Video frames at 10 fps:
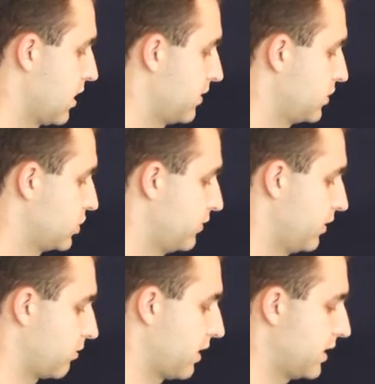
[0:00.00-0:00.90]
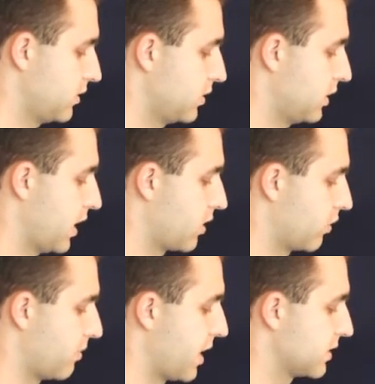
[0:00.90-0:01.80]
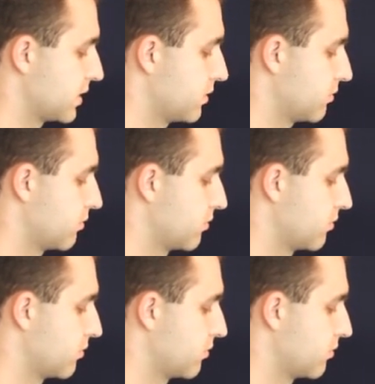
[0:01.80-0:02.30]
And these should fit right into the counterweight basket.